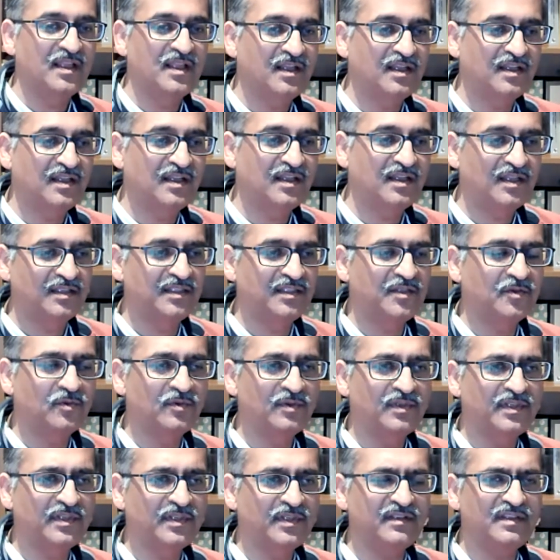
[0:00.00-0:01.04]
The
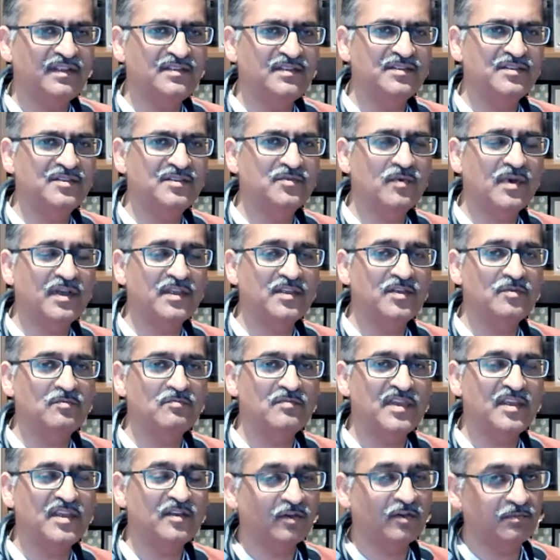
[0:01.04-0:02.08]
only reasons why you
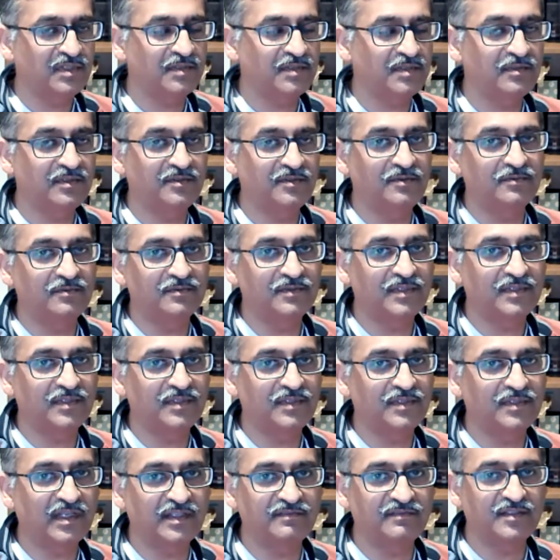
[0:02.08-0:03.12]
may not be able to do
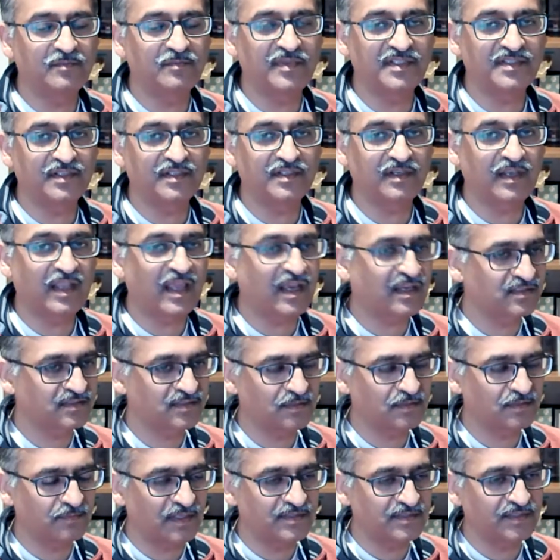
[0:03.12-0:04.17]
that if the patient lacks
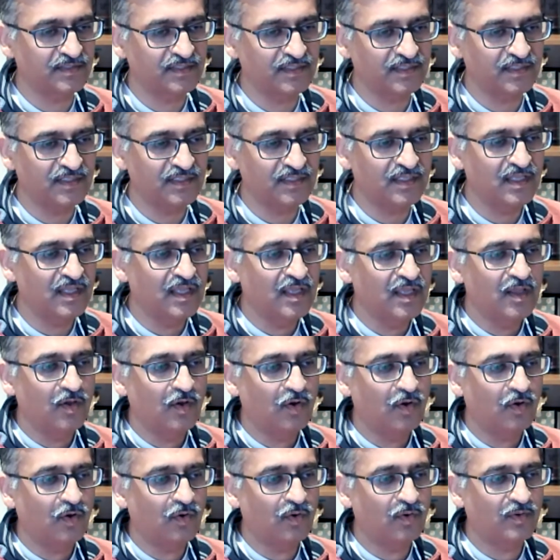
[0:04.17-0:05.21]
capacity
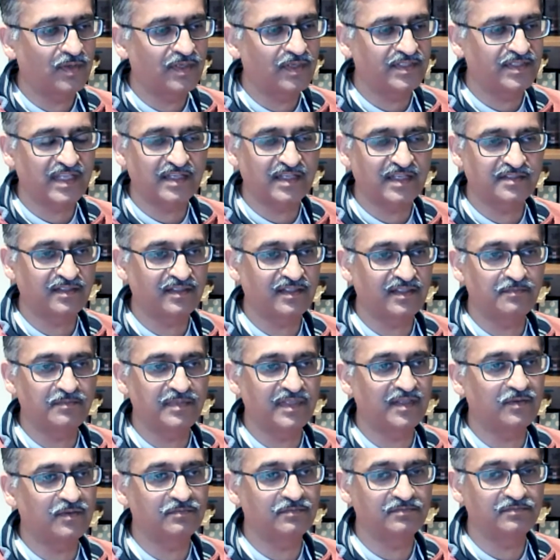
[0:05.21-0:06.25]
or is actually
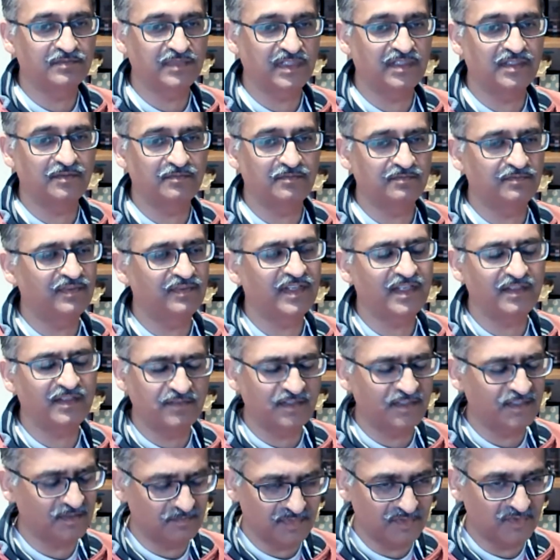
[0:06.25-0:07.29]
being very,
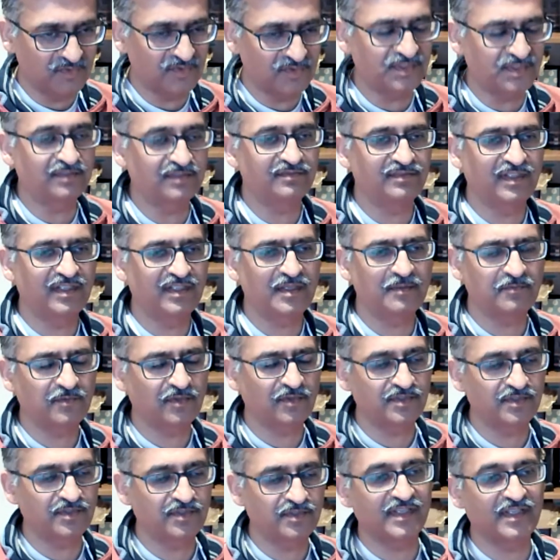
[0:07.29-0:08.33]
very abusive. And I'm
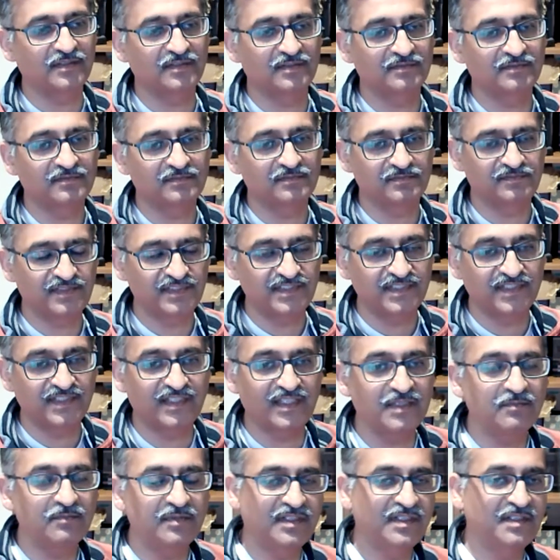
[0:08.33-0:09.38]
not saying
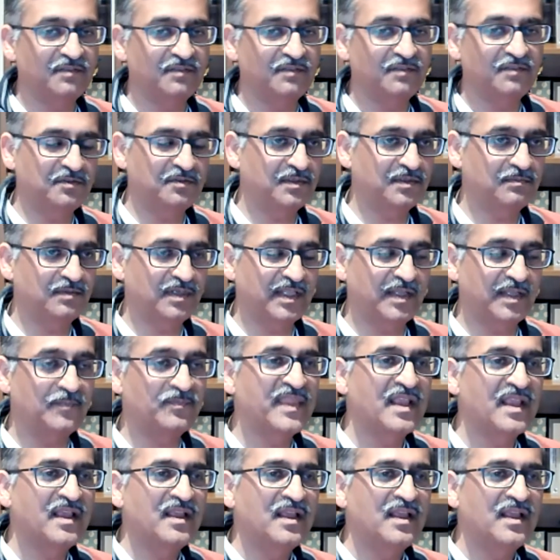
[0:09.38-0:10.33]
physically, but even verbally.